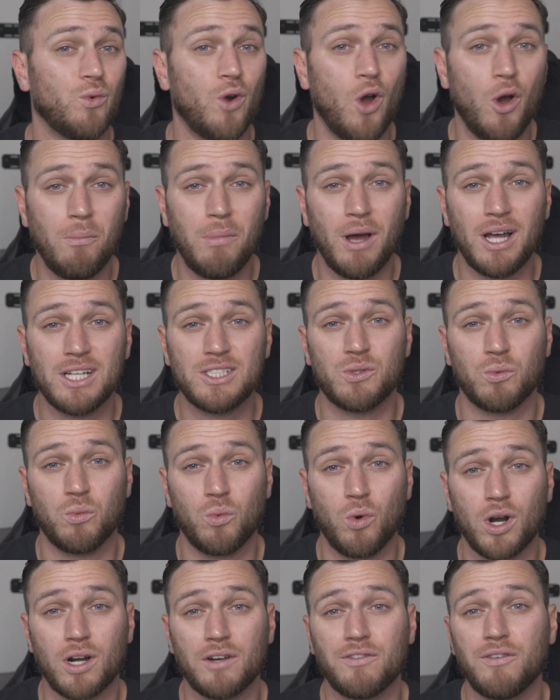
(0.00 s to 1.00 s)
robust
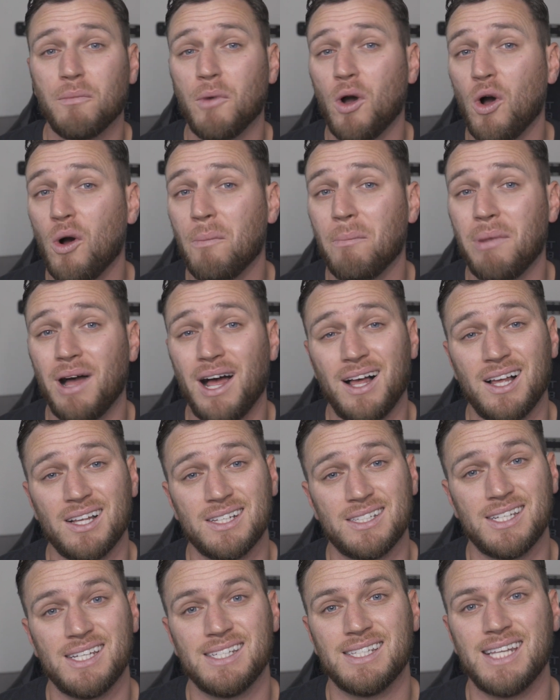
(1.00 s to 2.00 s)
work from home
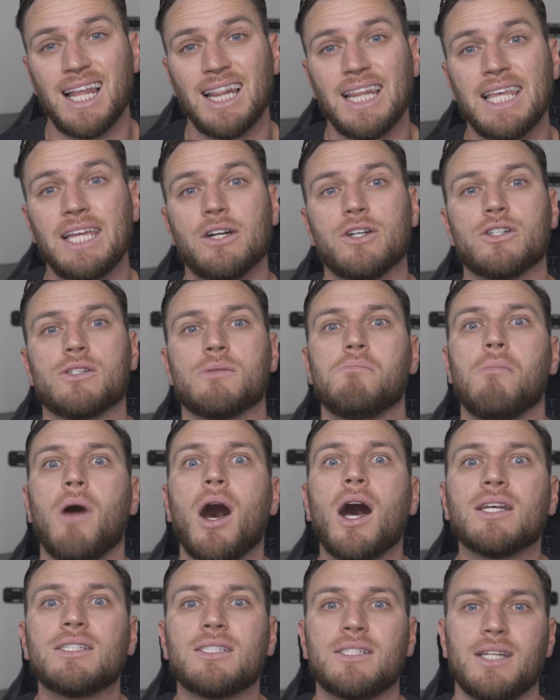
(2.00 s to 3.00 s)
policies that leaders
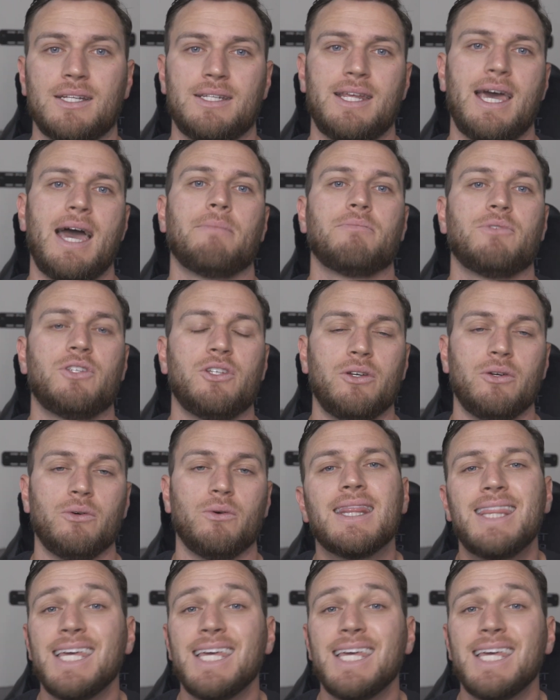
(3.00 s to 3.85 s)
must adapt to.